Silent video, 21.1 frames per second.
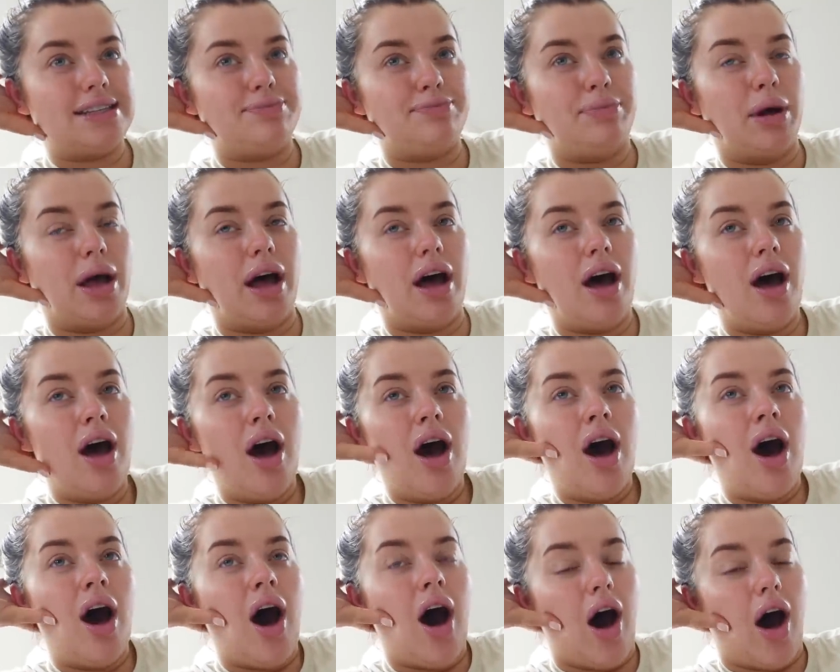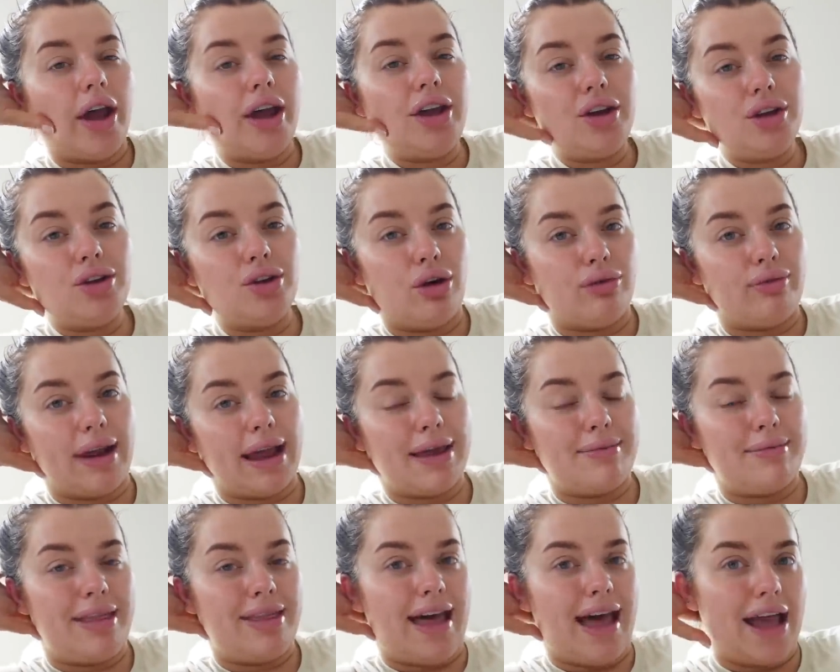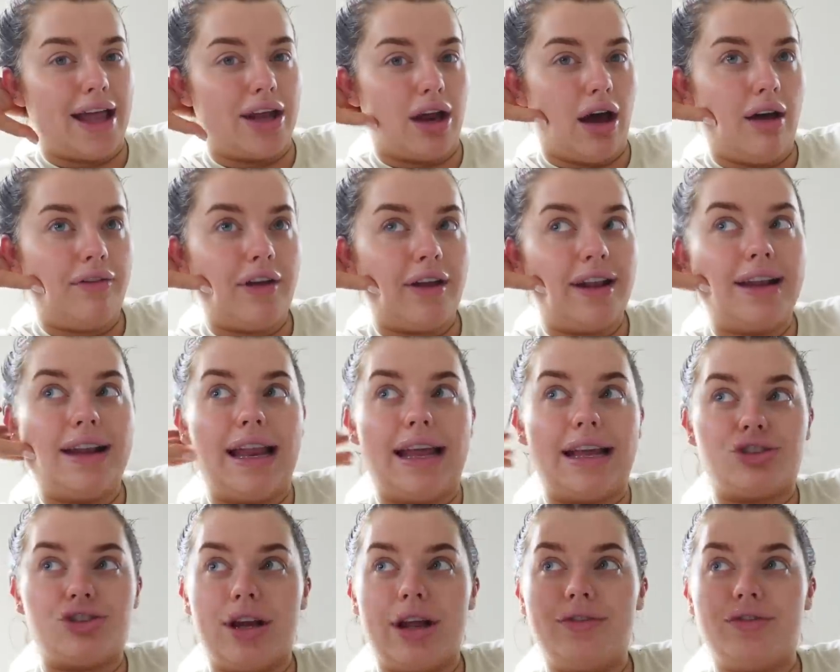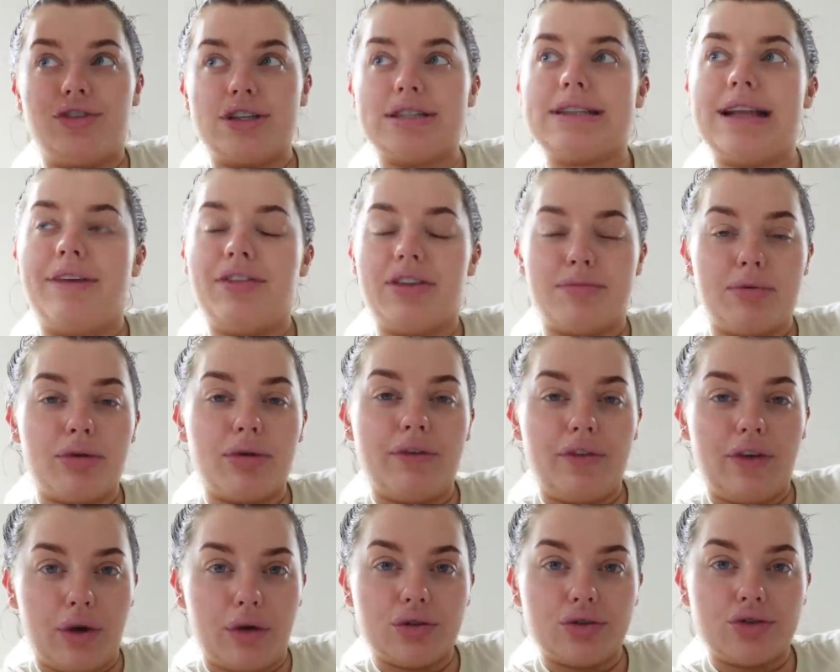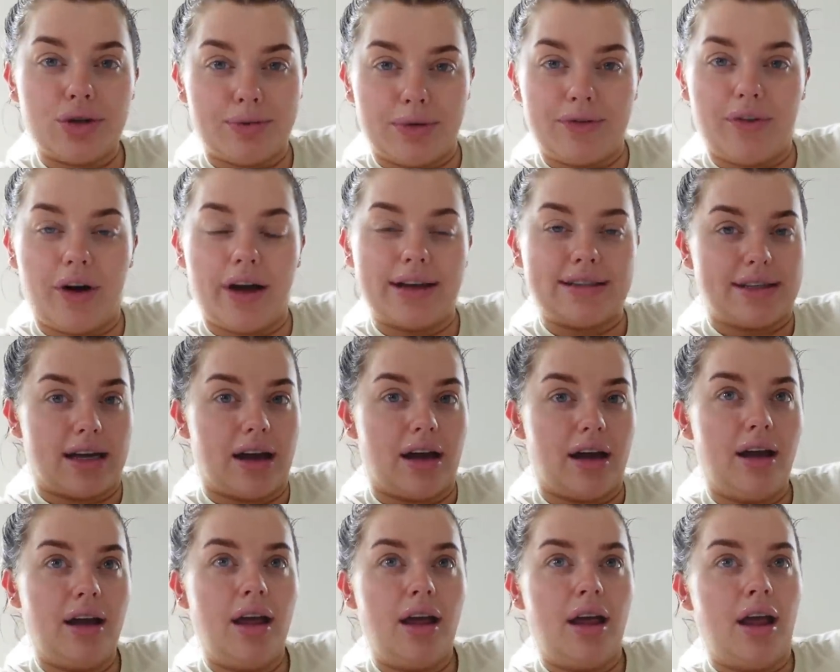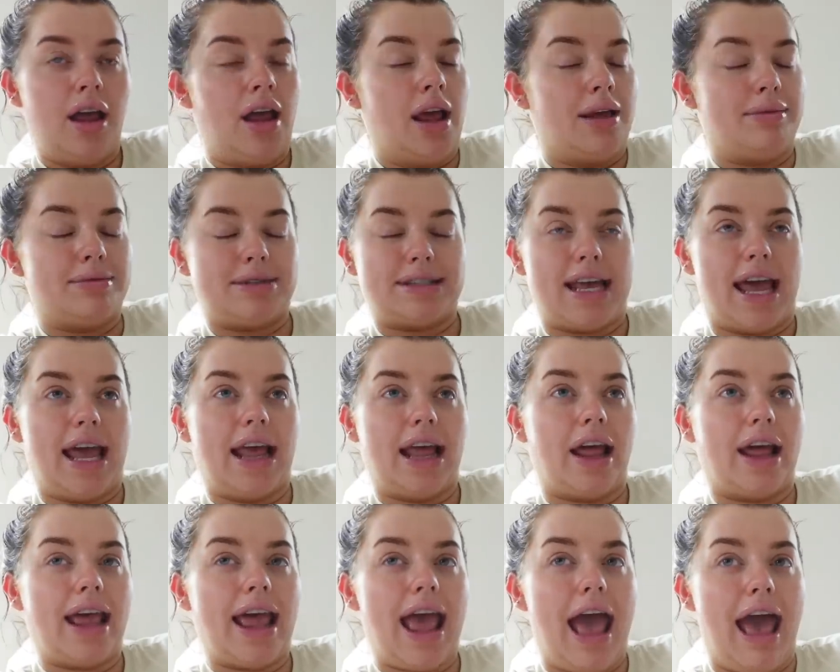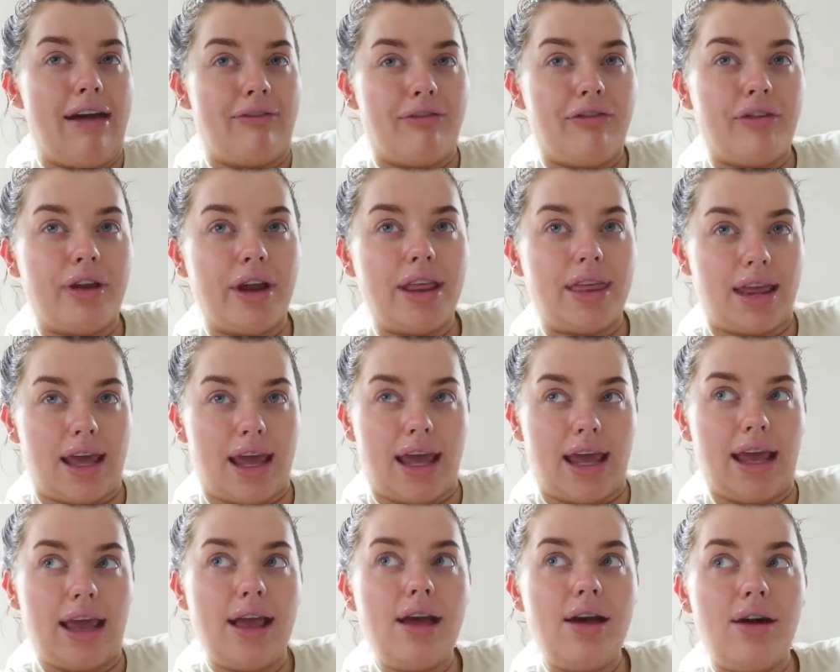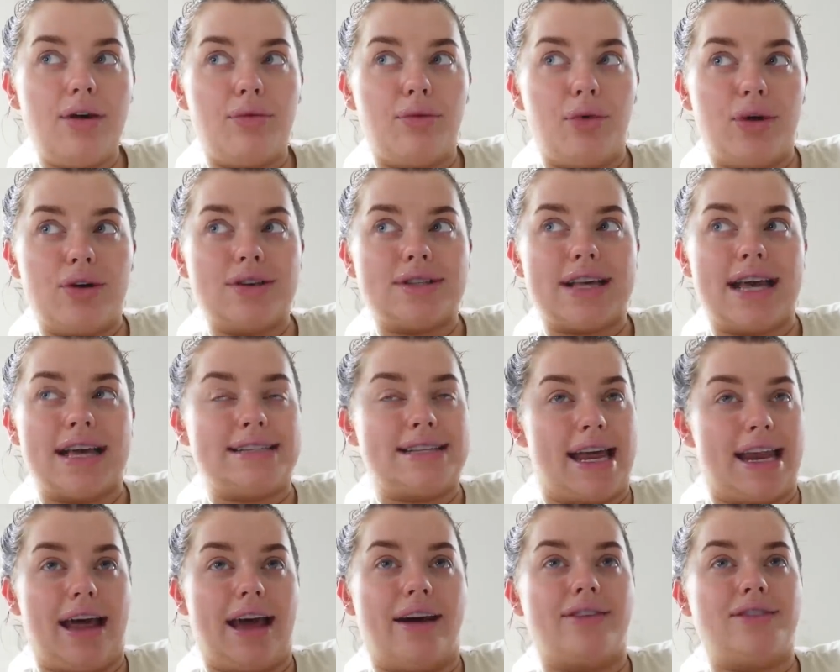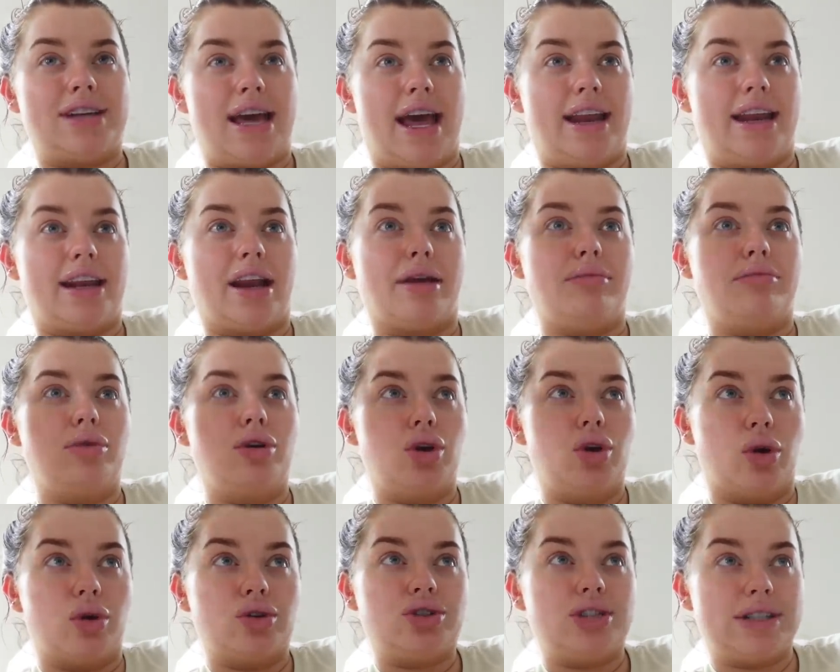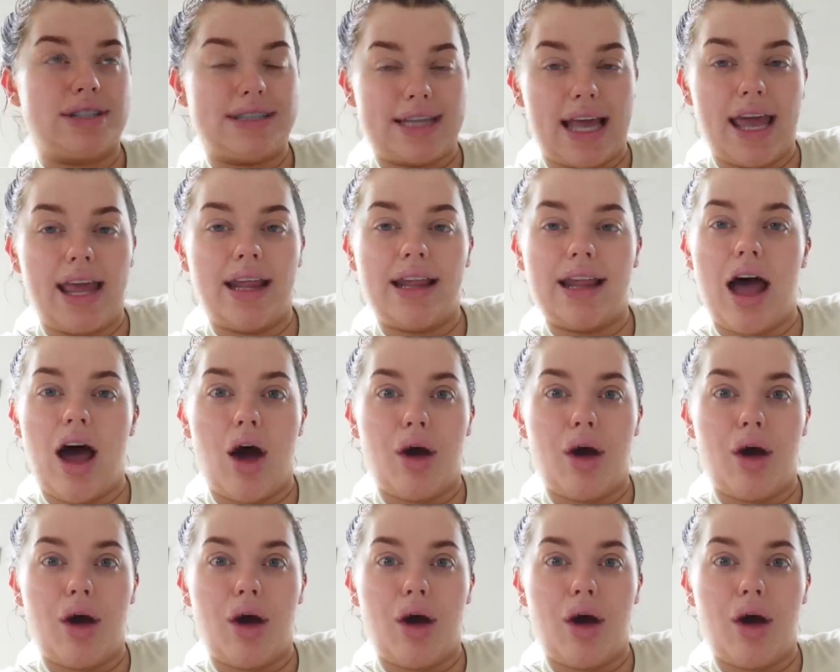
But I could not recommend that enough. I literally have just left them a review on TripAdvisor saying like everything was a 10 out of 10. And I'm not just saying that.